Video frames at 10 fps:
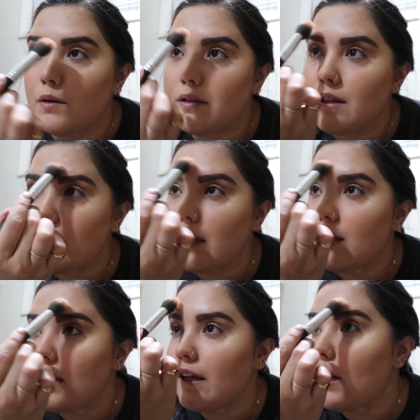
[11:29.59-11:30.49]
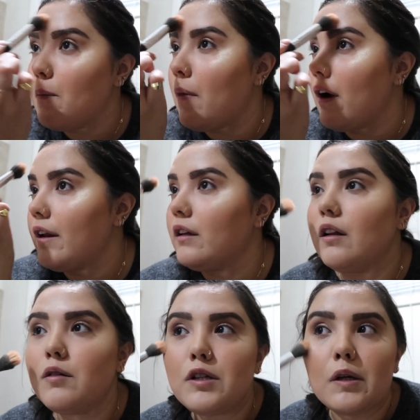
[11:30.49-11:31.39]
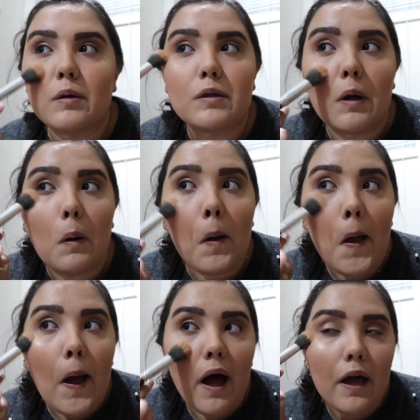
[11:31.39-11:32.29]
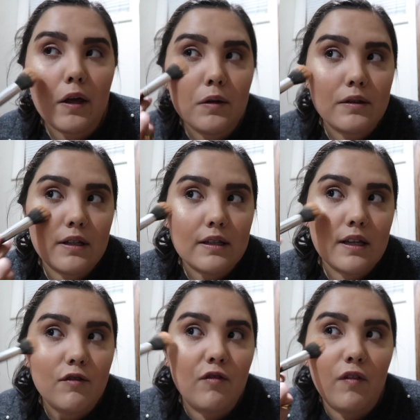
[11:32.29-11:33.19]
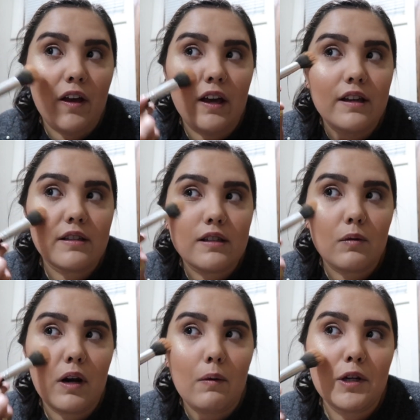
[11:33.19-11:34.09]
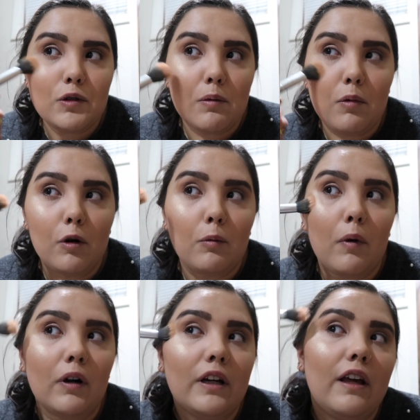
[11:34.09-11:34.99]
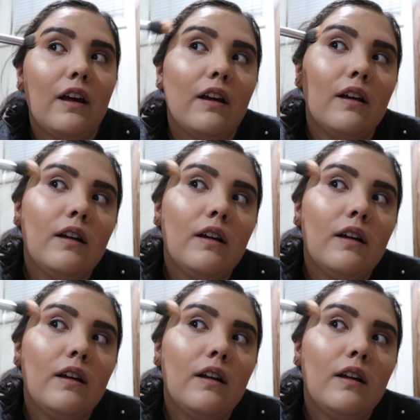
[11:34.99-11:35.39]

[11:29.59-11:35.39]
use this as like a body glow too. So I used this in Vegas when I went to a pool party.